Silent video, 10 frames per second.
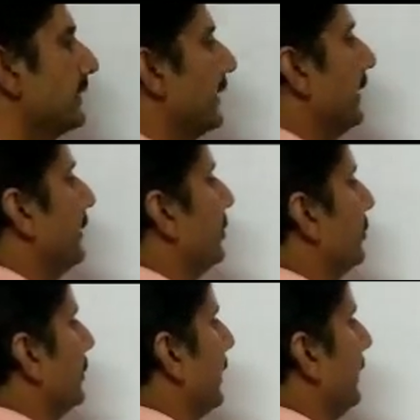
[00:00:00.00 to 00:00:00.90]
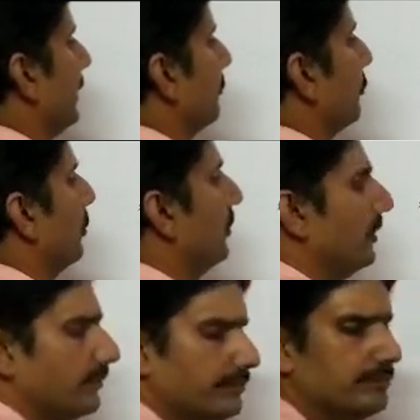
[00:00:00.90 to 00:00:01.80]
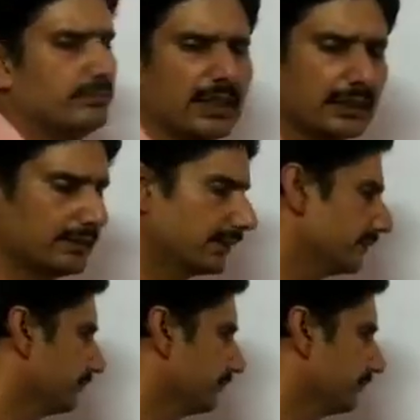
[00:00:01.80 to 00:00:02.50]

say 2, 3 and 4, whatever.